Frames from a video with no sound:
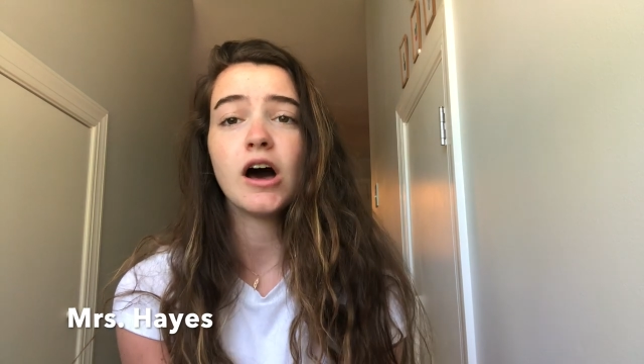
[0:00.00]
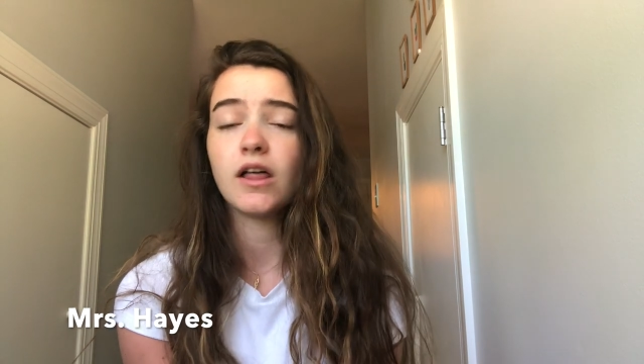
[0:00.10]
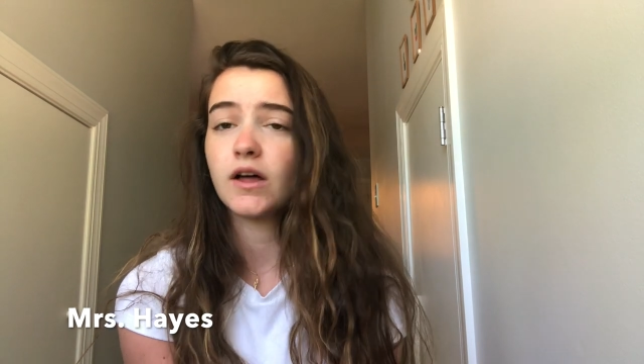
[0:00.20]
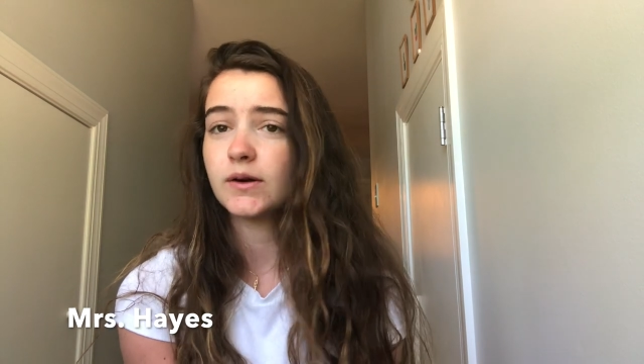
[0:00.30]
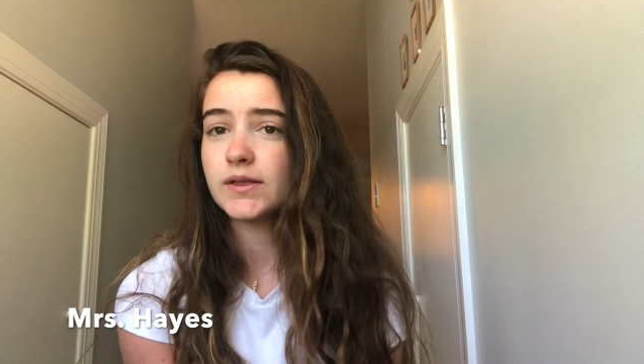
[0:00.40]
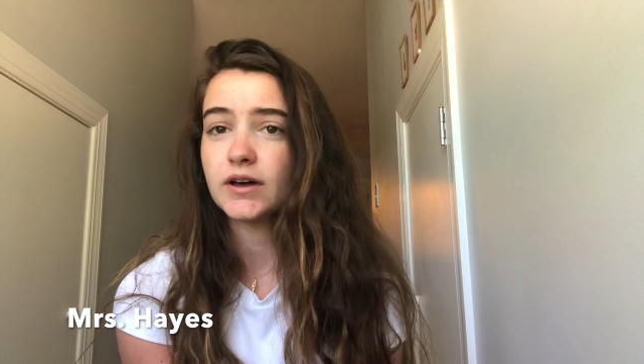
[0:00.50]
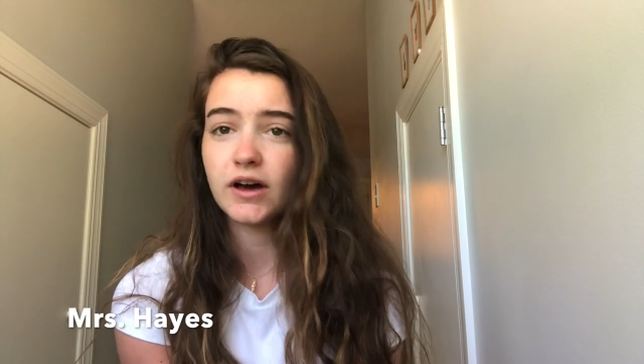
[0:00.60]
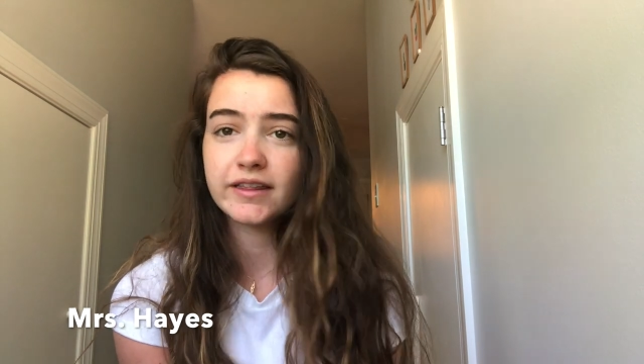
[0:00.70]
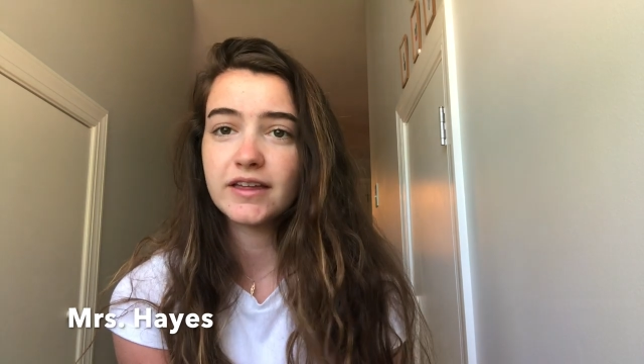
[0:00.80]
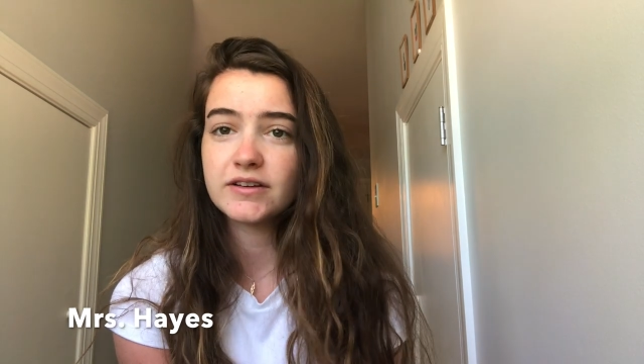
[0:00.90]
along with
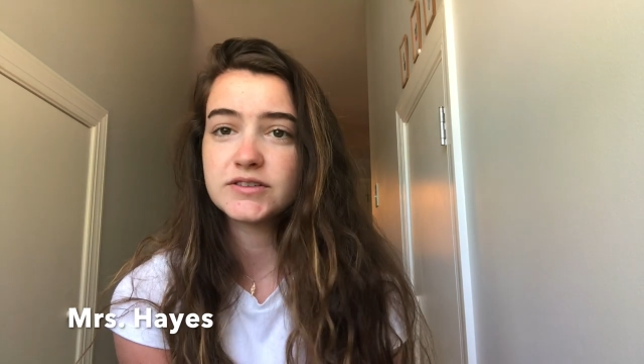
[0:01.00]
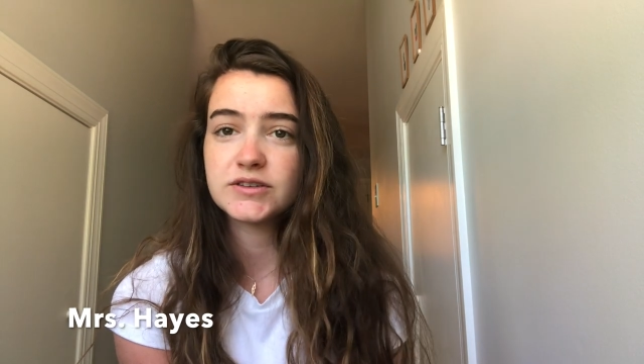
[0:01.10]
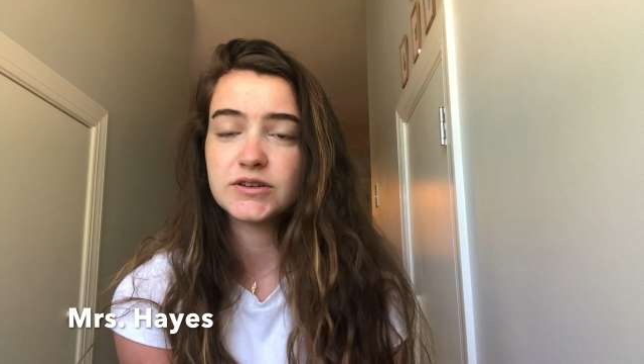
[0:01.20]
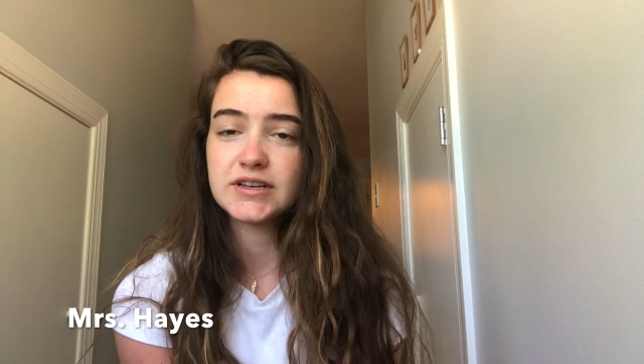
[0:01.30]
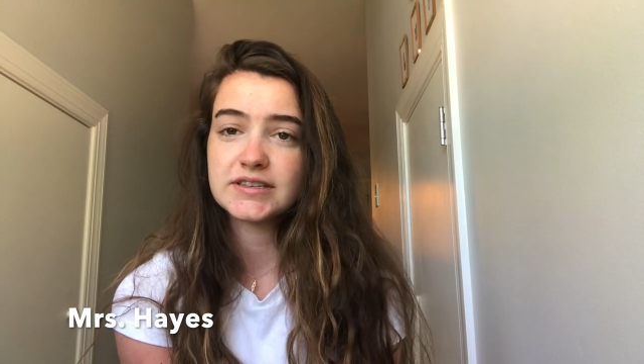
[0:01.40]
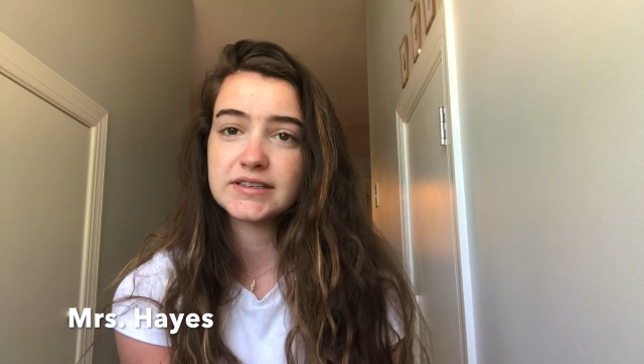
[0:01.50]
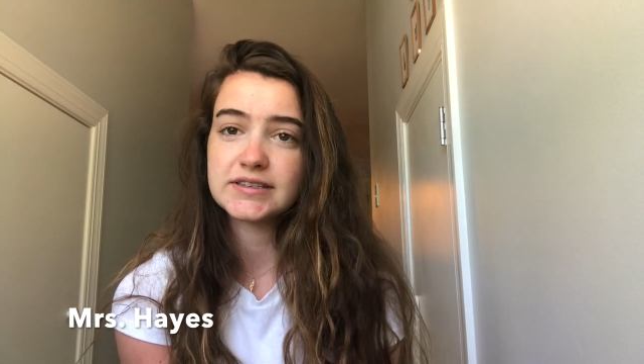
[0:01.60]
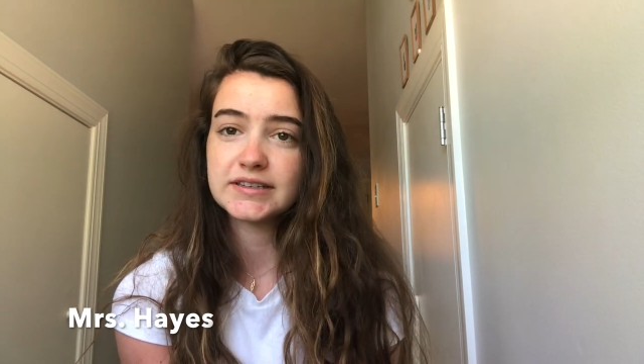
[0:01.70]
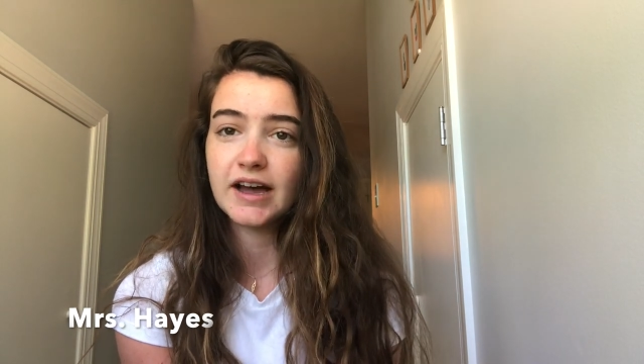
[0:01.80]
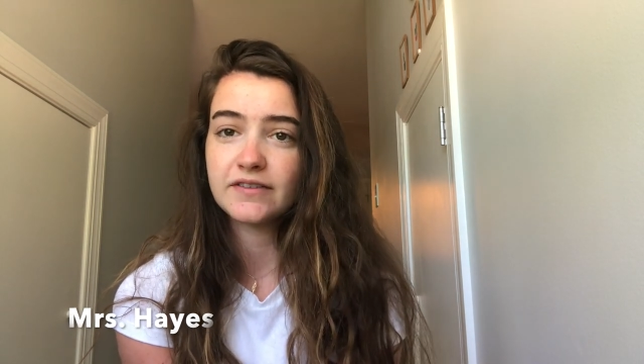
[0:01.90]
all the other students and
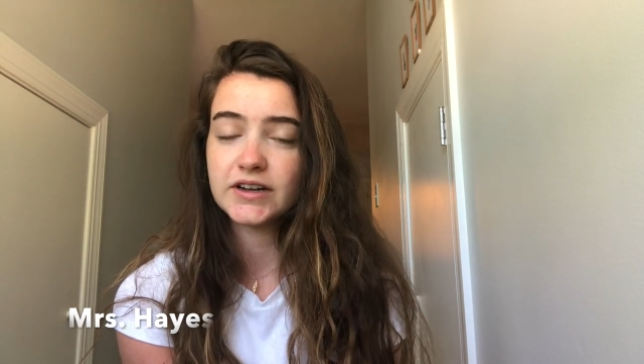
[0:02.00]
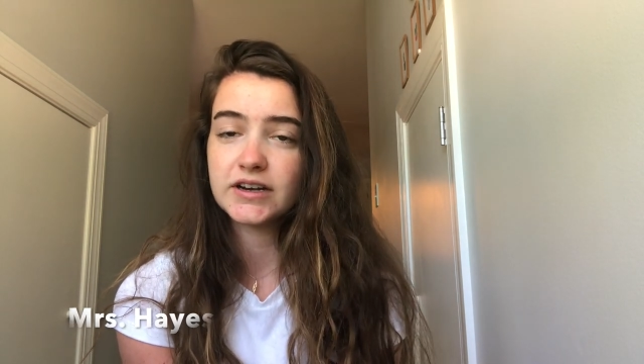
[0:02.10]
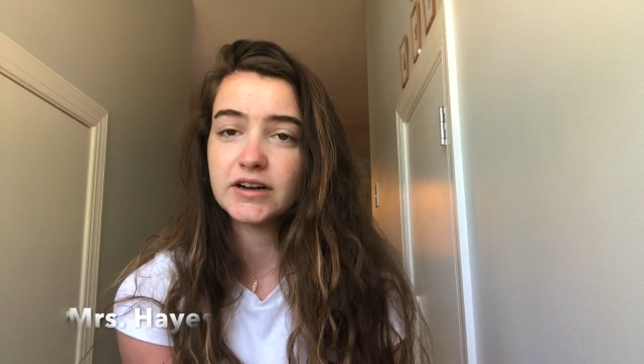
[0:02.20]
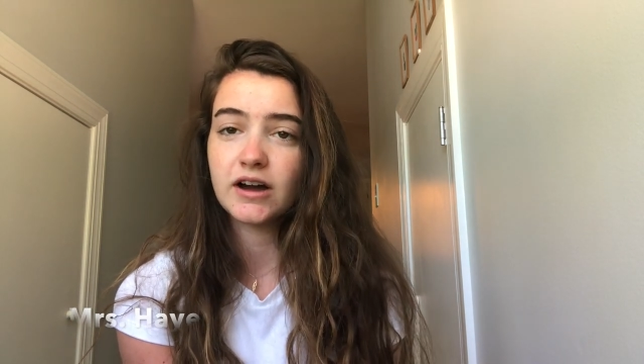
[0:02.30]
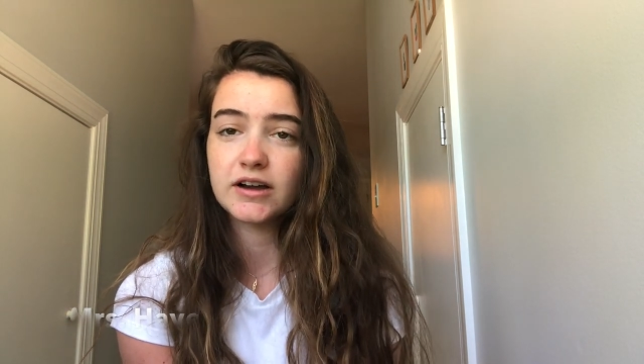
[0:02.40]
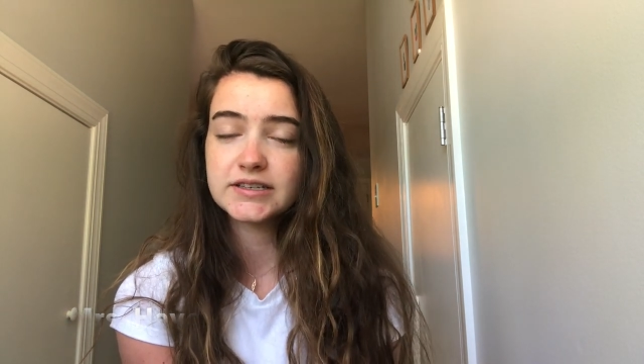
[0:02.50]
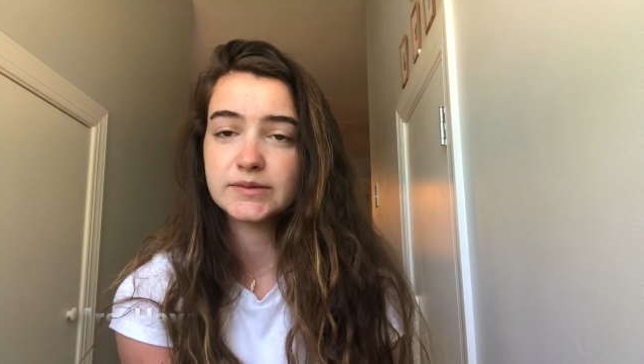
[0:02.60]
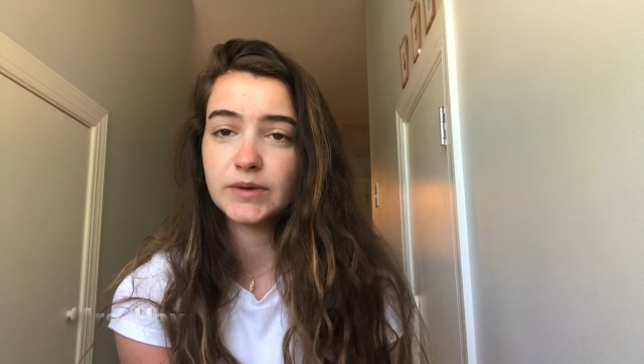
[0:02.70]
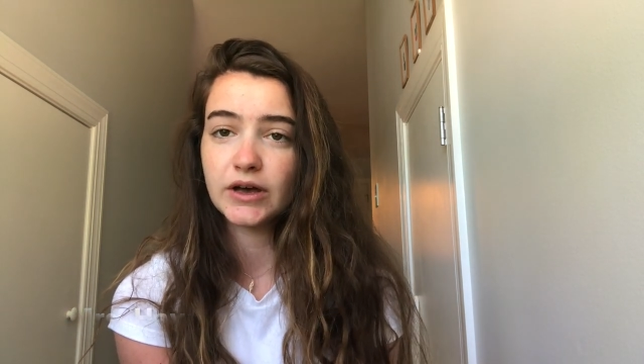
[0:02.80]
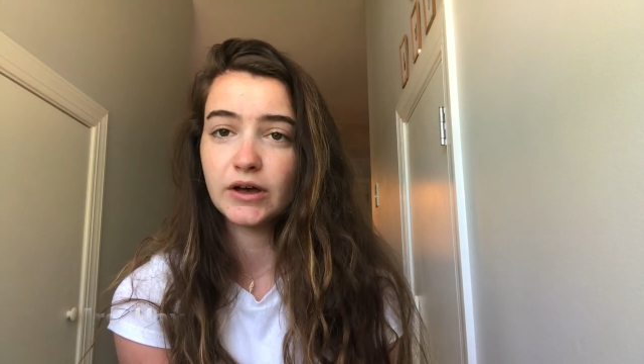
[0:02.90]
staff here at
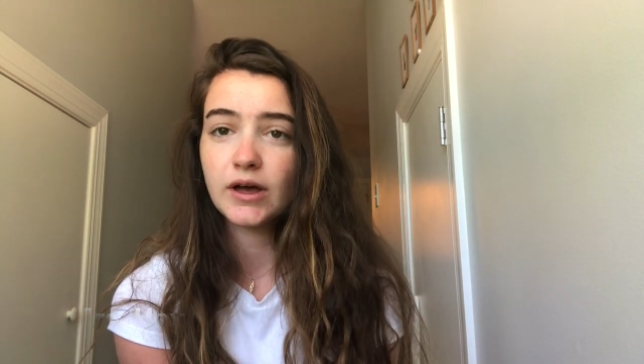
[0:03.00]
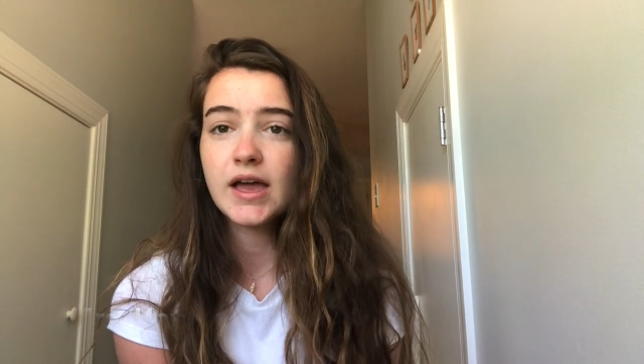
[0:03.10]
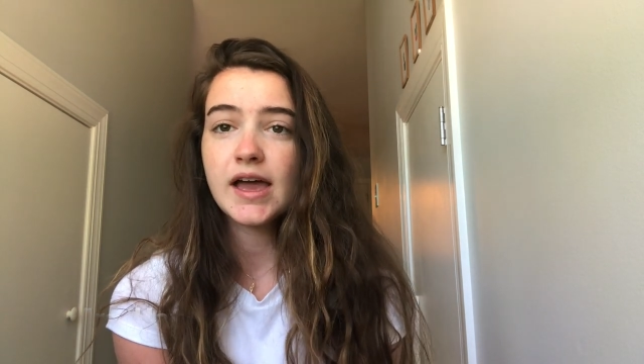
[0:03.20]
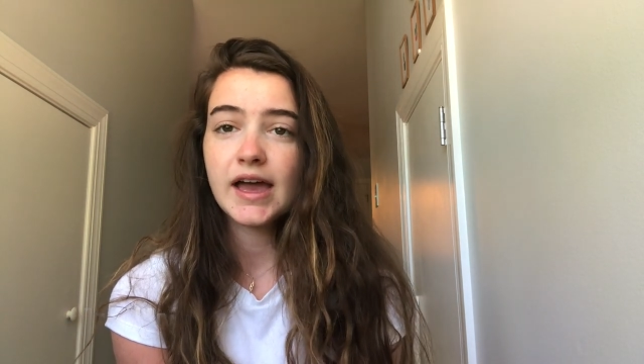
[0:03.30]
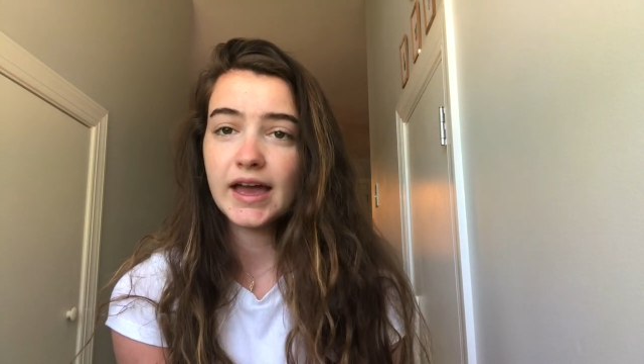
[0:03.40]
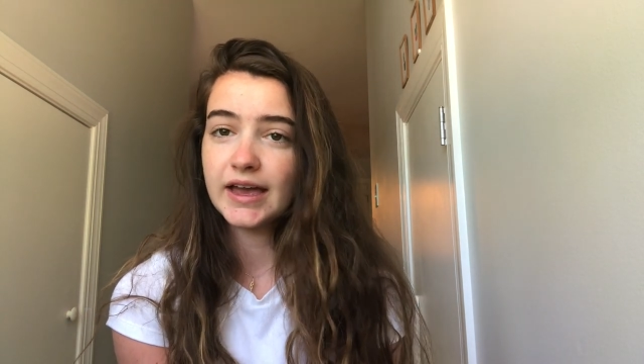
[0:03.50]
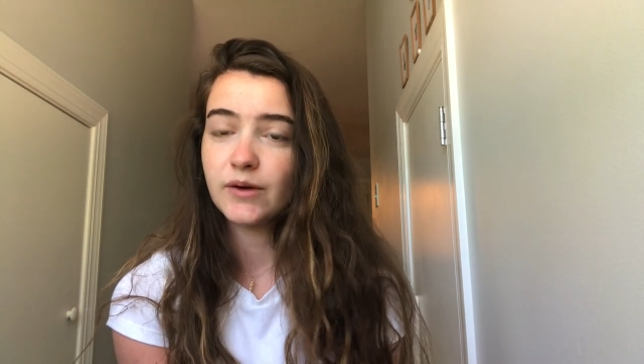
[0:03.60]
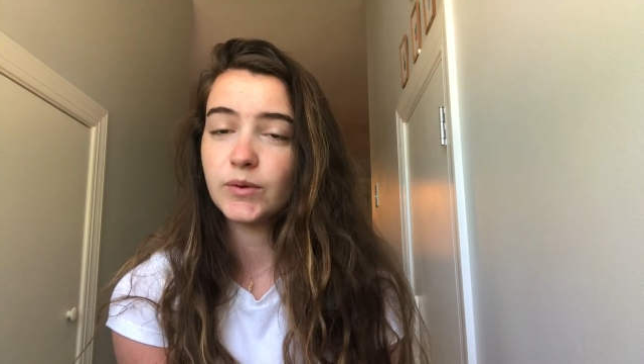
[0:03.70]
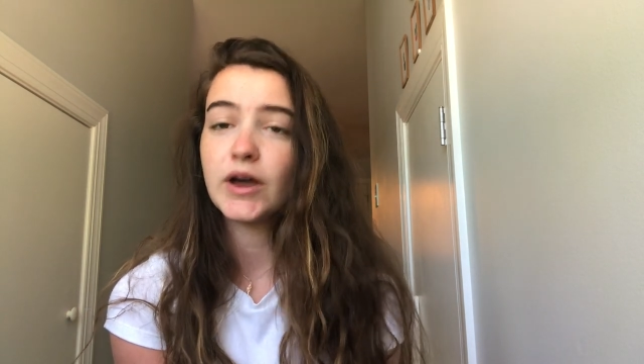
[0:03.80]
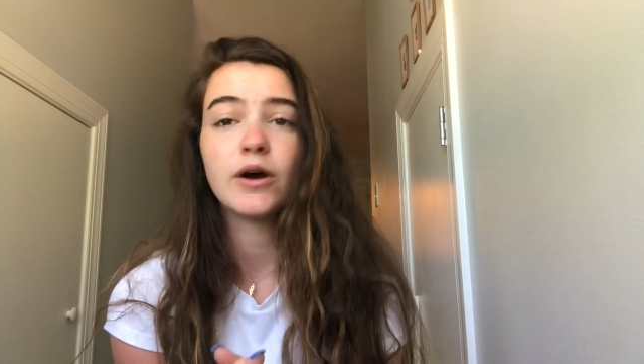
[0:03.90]
Cox Mill
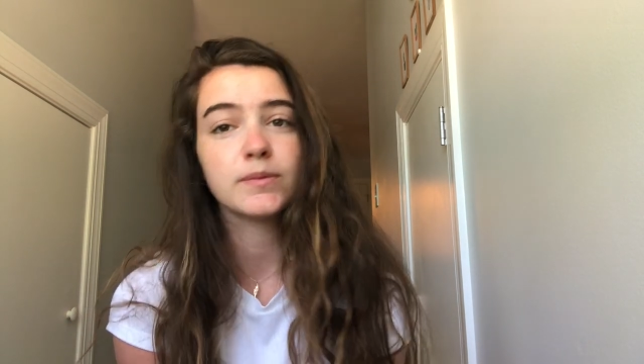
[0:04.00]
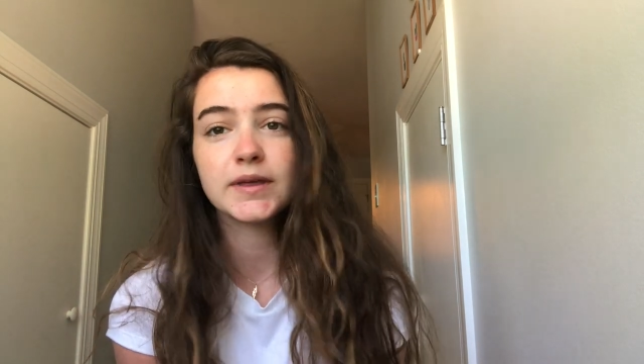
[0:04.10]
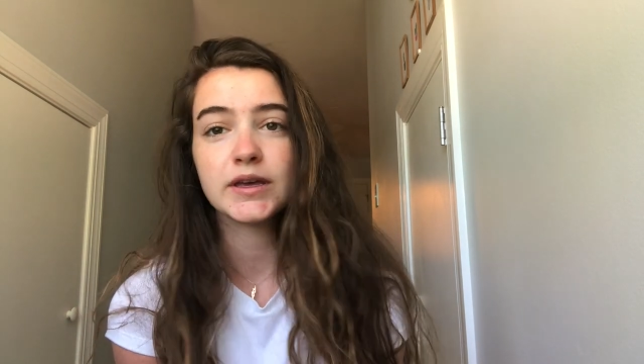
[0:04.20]
and we hope